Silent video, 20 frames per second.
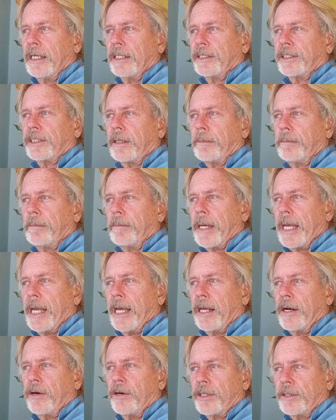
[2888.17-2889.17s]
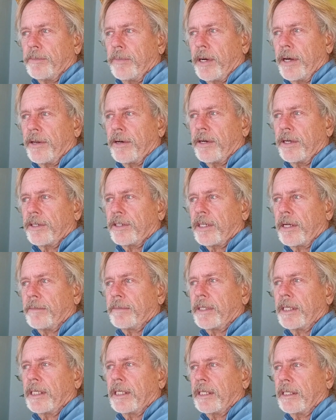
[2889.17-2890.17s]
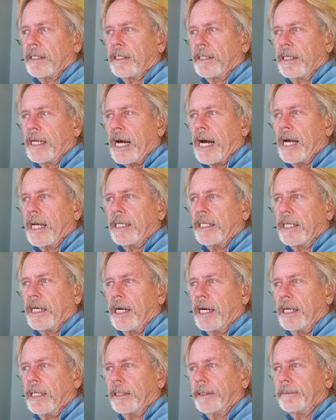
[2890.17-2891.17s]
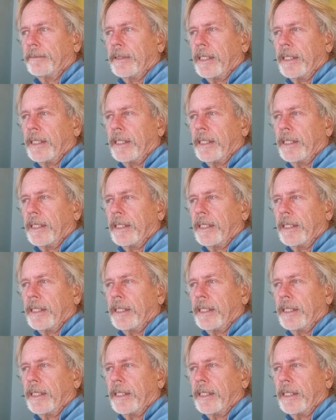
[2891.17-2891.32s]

some man or his brother or something died young,